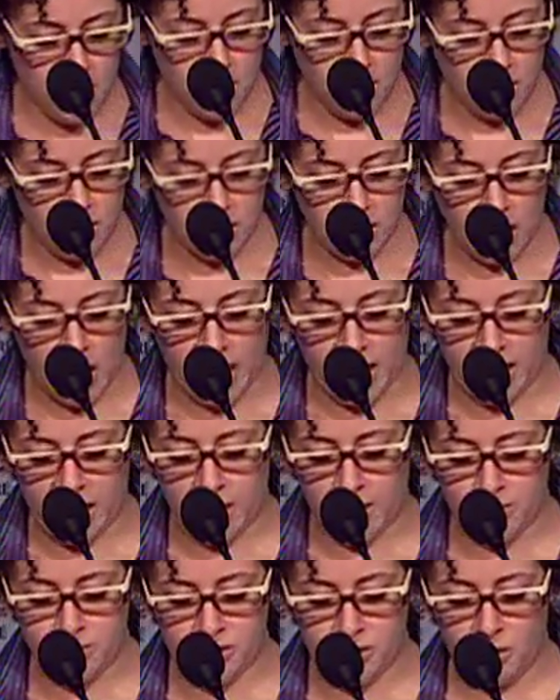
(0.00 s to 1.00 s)
aligning
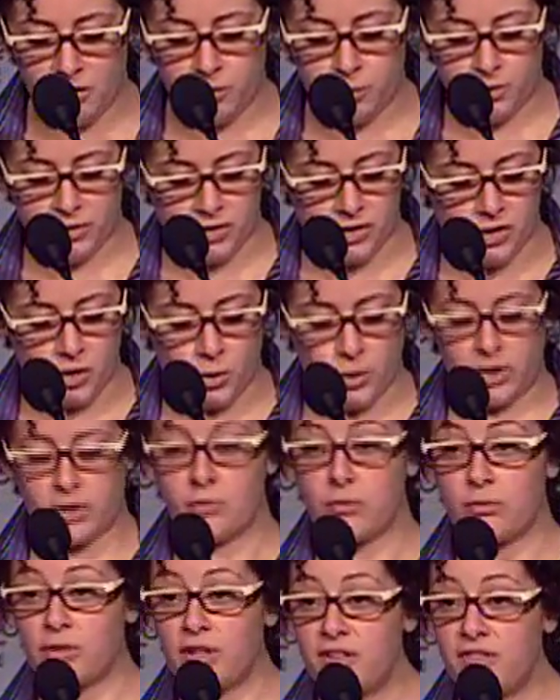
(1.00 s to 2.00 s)
himself with the tort
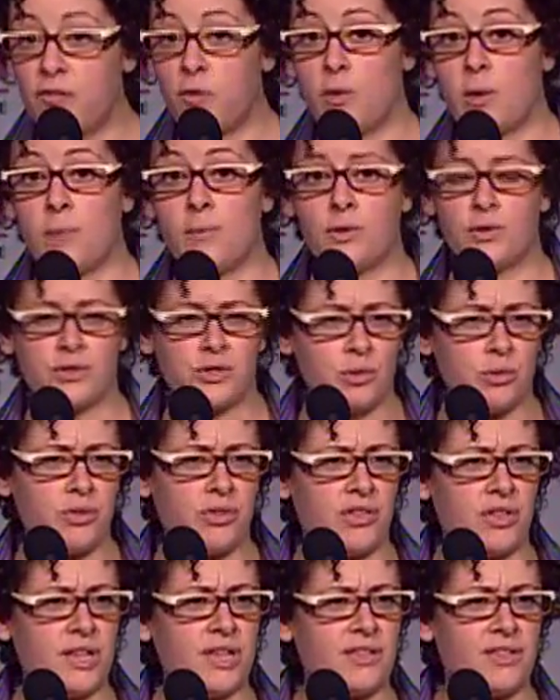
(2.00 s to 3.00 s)
reformers who
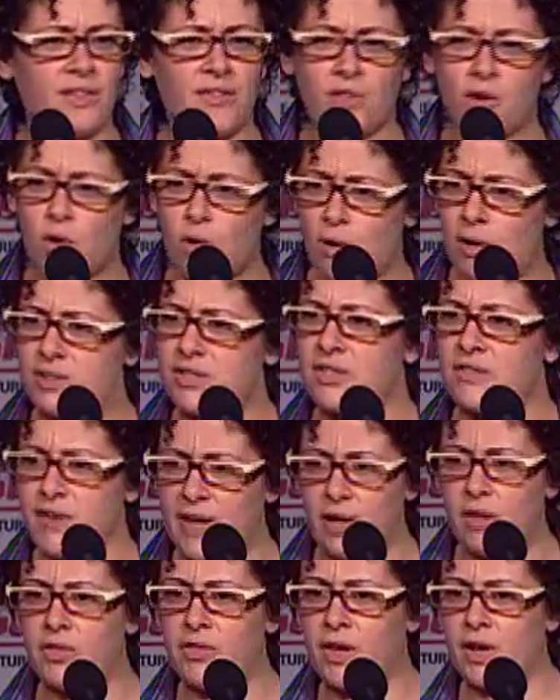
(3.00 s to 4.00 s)
think that the cost of
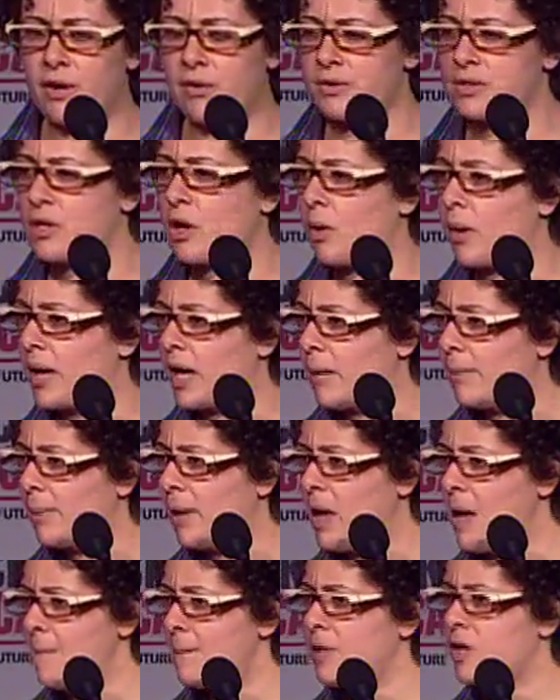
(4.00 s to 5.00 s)
health care is going up
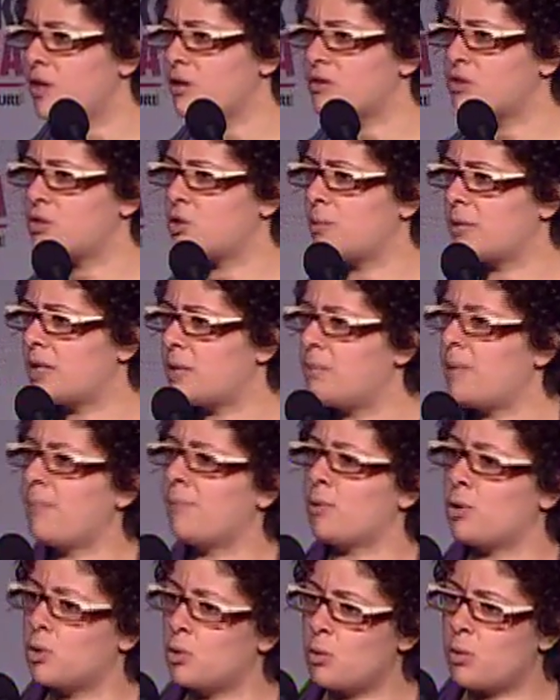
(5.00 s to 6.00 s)
because too many
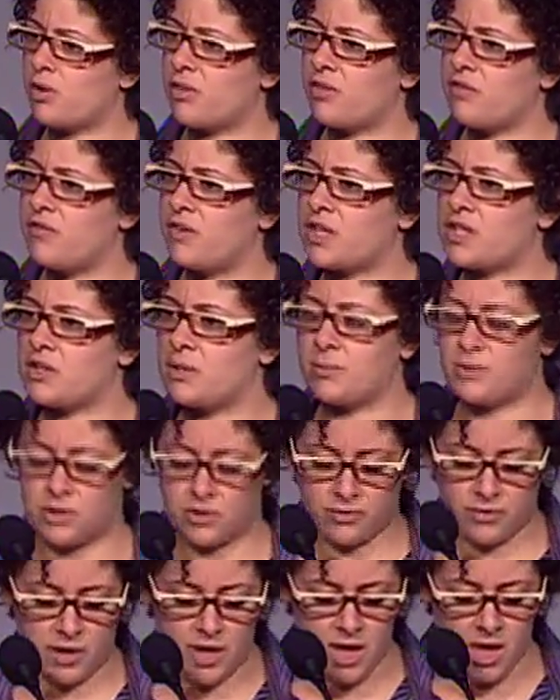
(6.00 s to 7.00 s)
people who are the victims
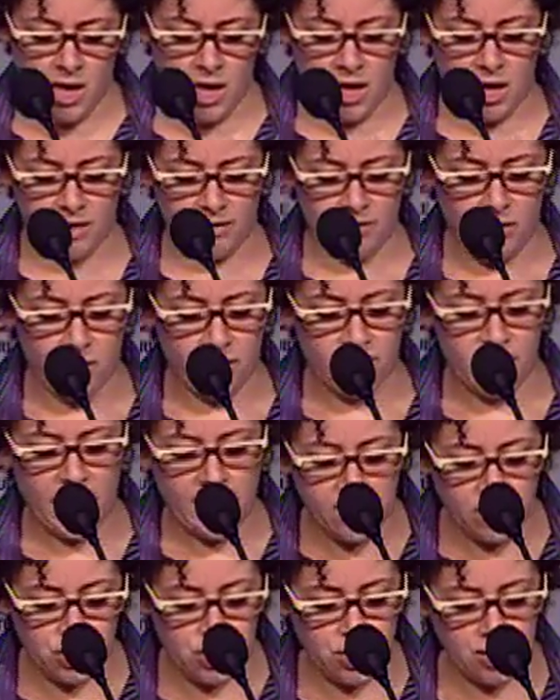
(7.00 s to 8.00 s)
of
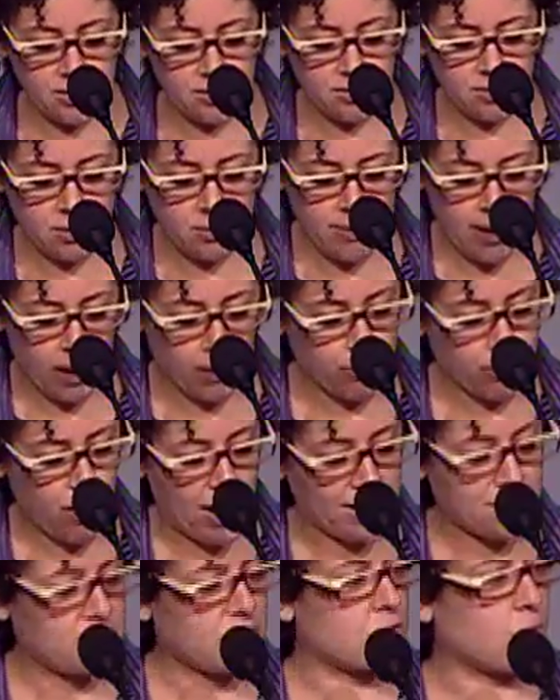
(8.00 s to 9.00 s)
negligence or
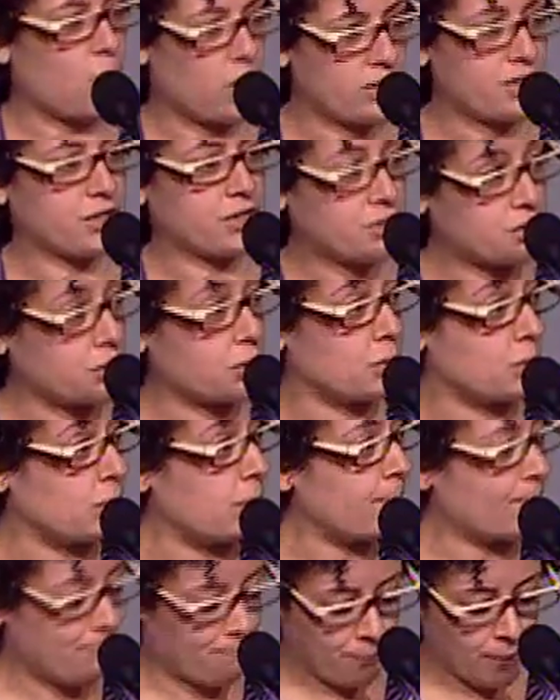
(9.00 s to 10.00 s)
malpractice want to sue,
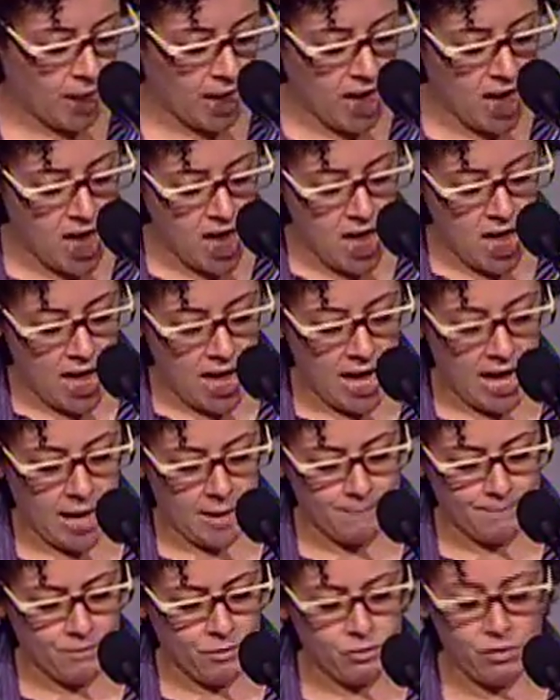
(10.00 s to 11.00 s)

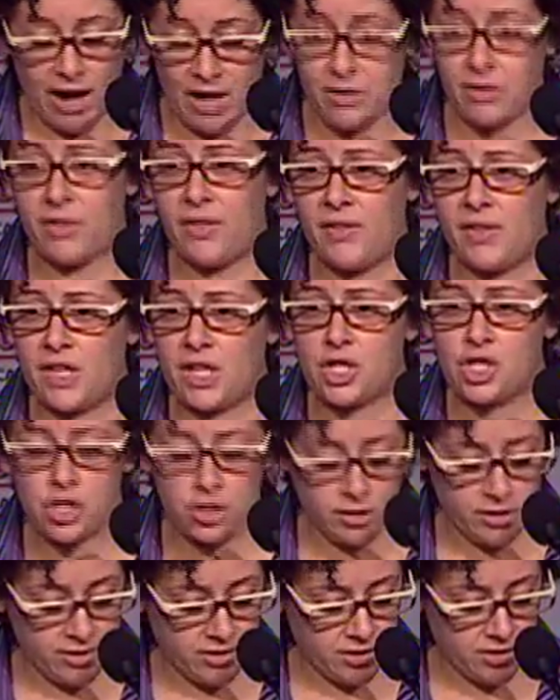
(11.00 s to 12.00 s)
rather than the
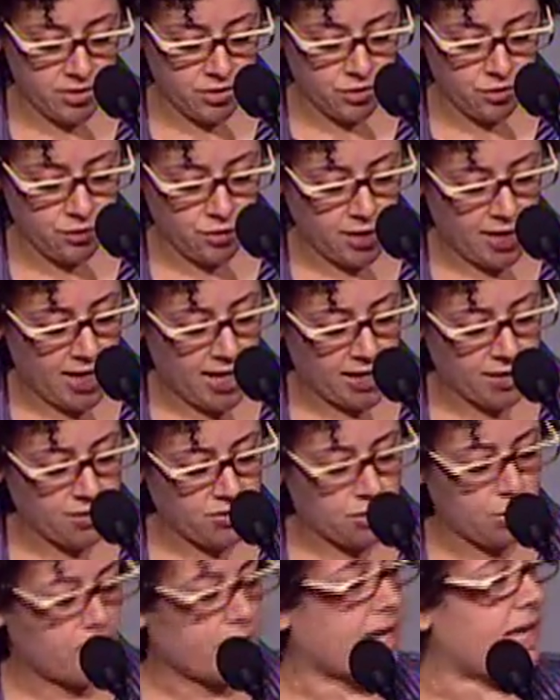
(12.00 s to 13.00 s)
insurance industry
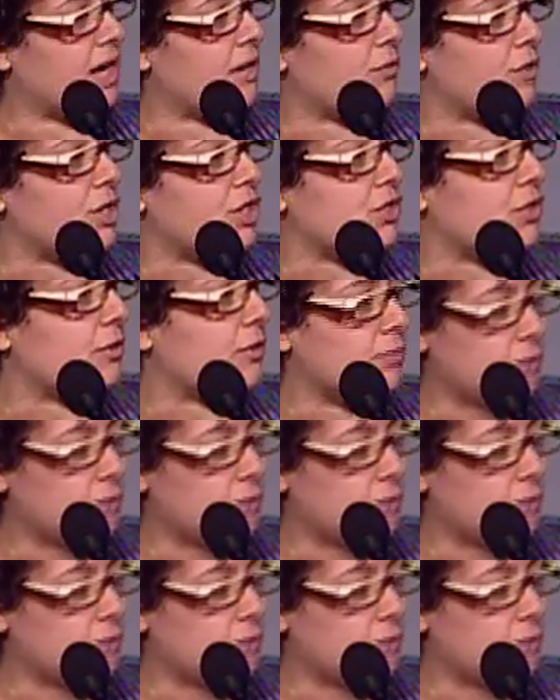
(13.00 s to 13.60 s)
heads who are getting richer and